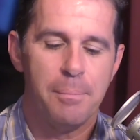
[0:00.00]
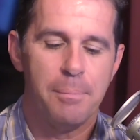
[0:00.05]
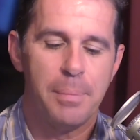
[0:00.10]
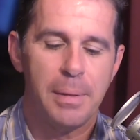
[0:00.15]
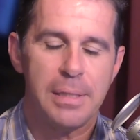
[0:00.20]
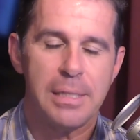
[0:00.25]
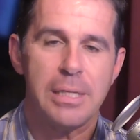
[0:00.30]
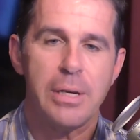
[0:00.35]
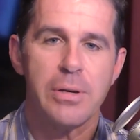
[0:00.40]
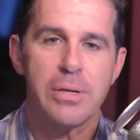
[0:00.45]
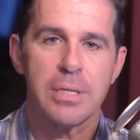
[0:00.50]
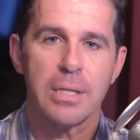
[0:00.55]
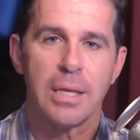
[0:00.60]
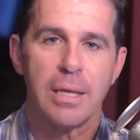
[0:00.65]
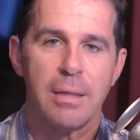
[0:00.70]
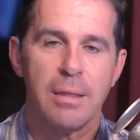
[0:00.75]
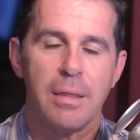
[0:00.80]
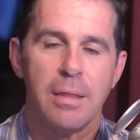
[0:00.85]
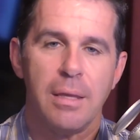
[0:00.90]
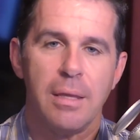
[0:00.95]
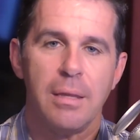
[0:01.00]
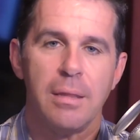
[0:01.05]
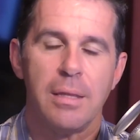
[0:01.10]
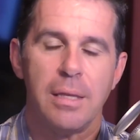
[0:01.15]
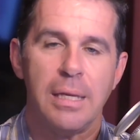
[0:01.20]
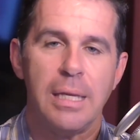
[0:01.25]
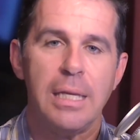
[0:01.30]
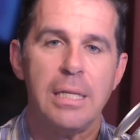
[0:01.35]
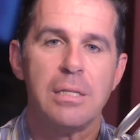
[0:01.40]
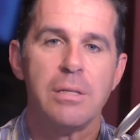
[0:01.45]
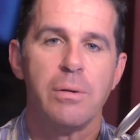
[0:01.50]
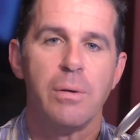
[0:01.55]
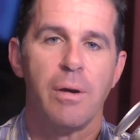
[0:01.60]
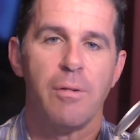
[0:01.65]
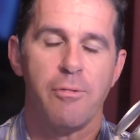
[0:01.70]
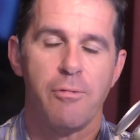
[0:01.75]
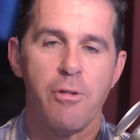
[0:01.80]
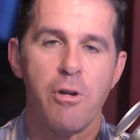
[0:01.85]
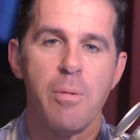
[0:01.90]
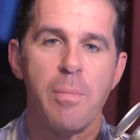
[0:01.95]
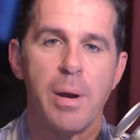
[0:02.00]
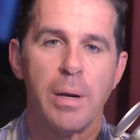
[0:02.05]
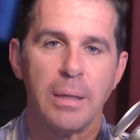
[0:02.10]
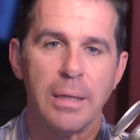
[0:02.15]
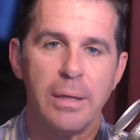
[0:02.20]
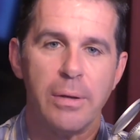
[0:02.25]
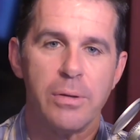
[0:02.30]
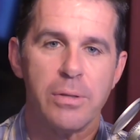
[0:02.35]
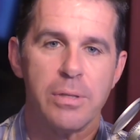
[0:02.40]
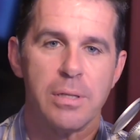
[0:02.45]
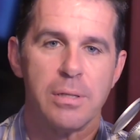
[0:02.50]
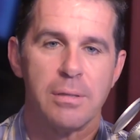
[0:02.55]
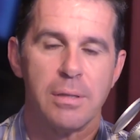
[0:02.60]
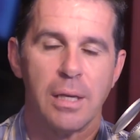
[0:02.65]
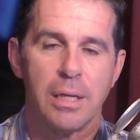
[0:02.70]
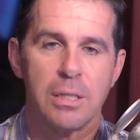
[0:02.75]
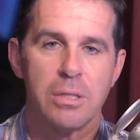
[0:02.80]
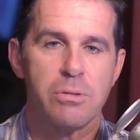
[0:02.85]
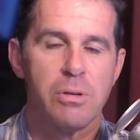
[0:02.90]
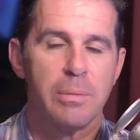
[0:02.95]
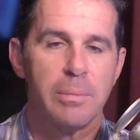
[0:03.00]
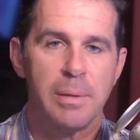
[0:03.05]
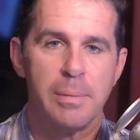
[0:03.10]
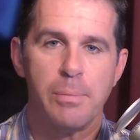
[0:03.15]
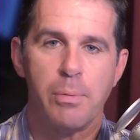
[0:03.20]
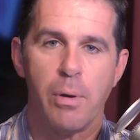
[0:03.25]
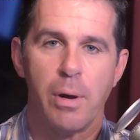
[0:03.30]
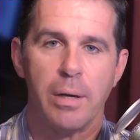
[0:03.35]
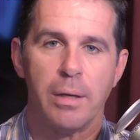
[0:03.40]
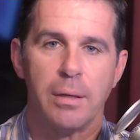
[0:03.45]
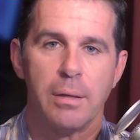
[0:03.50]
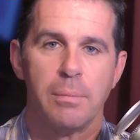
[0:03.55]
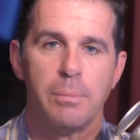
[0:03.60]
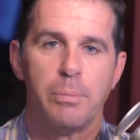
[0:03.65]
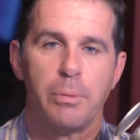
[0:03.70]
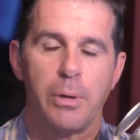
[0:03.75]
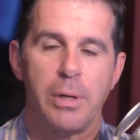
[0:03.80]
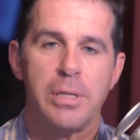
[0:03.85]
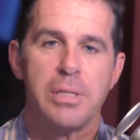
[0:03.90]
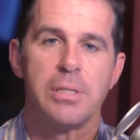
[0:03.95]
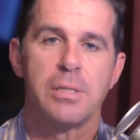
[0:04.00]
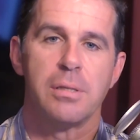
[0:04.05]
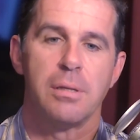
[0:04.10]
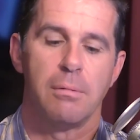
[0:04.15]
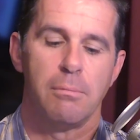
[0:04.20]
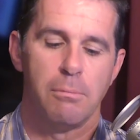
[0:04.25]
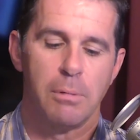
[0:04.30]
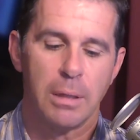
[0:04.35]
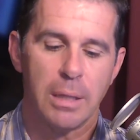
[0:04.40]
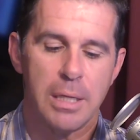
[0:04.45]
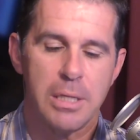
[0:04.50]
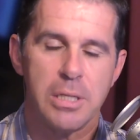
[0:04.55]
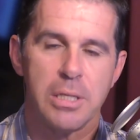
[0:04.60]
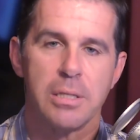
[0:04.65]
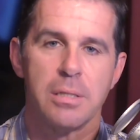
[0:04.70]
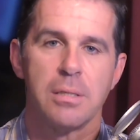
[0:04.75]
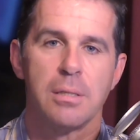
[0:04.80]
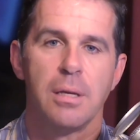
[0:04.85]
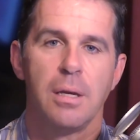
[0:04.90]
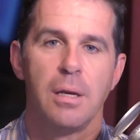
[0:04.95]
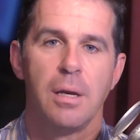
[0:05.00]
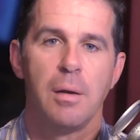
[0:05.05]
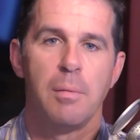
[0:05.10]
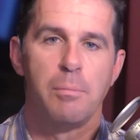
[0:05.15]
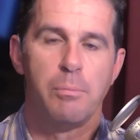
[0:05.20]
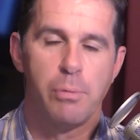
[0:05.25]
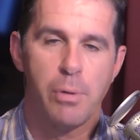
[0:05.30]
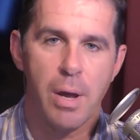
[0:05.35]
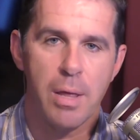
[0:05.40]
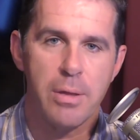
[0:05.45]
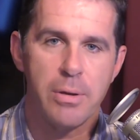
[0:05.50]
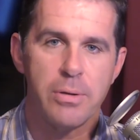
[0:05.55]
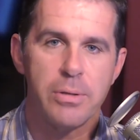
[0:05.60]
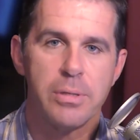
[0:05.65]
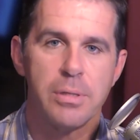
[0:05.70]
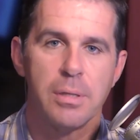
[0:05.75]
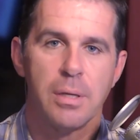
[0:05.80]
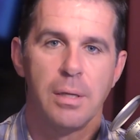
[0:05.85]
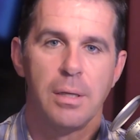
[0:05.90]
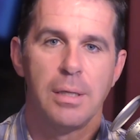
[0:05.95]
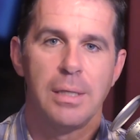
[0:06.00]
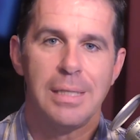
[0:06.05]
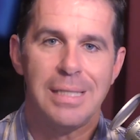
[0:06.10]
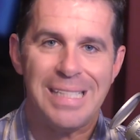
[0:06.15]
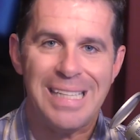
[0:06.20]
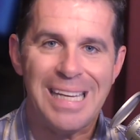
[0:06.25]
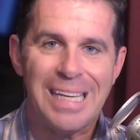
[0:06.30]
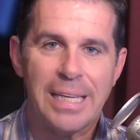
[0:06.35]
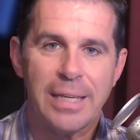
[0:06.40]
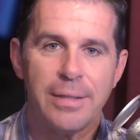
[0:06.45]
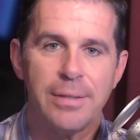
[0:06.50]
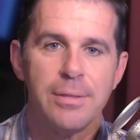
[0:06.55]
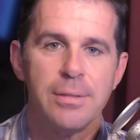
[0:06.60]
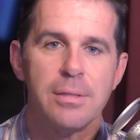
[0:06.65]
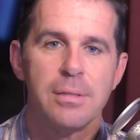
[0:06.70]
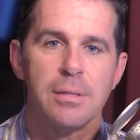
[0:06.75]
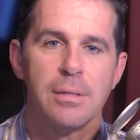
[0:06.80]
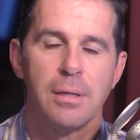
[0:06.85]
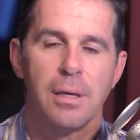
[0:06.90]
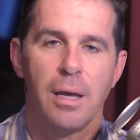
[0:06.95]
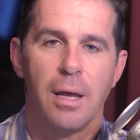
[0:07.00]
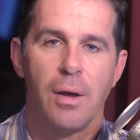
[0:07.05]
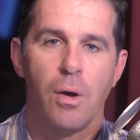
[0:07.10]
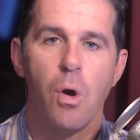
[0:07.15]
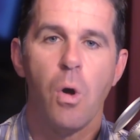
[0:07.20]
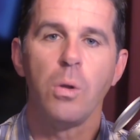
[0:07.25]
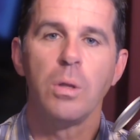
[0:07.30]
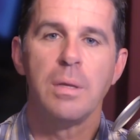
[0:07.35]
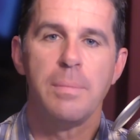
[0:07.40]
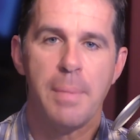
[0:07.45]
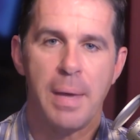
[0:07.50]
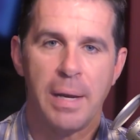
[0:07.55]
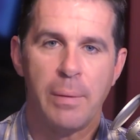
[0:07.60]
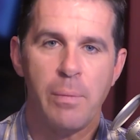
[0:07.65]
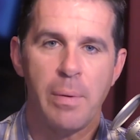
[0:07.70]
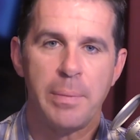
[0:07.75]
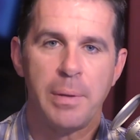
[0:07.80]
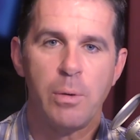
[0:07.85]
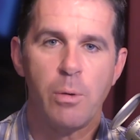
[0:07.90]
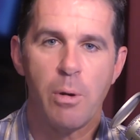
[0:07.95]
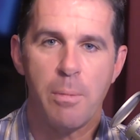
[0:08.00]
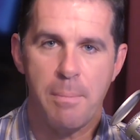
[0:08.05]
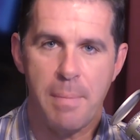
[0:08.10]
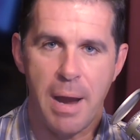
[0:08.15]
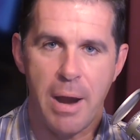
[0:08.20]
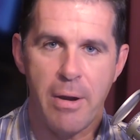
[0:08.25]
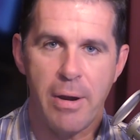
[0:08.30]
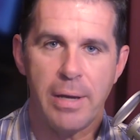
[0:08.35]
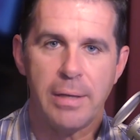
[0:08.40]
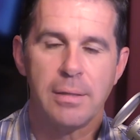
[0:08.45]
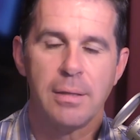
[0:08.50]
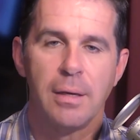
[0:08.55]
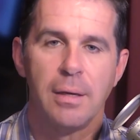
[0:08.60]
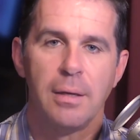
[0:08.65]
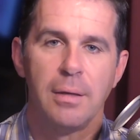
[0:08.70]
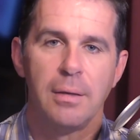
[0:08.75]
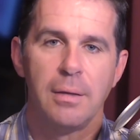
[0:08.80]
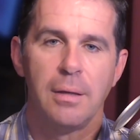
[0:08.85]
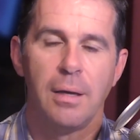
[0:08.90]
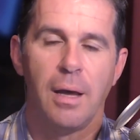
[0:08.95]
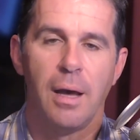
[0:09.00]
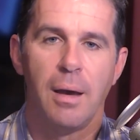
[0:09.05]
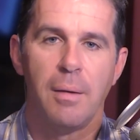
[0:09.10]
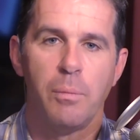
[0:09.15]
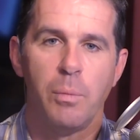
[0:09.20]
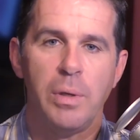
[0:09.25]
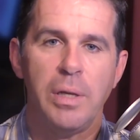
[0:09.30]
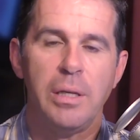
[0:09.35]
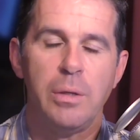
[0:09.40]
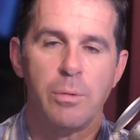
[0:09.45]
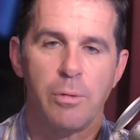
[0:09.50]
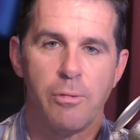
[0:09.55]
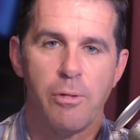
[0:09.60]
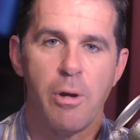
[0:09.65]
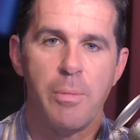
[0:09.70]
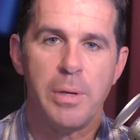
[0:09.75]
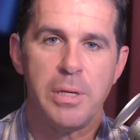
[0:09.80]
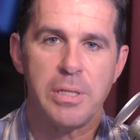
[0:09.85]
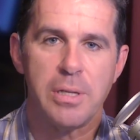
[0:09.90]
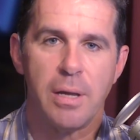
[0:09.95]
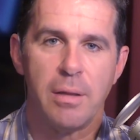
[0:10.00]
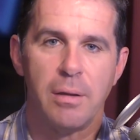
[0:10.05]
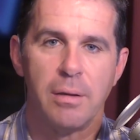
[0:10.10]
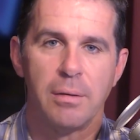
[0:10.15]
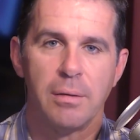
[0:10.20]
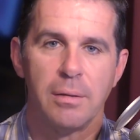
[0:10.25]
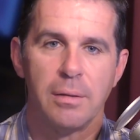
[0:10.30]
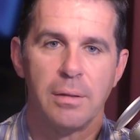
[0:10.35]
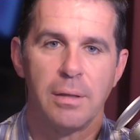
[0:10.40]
But seriously, the need to affirm our leaders is extremely important. Priests, religious, brothers, deacons, holy men and women who are married. We need to affirm each other.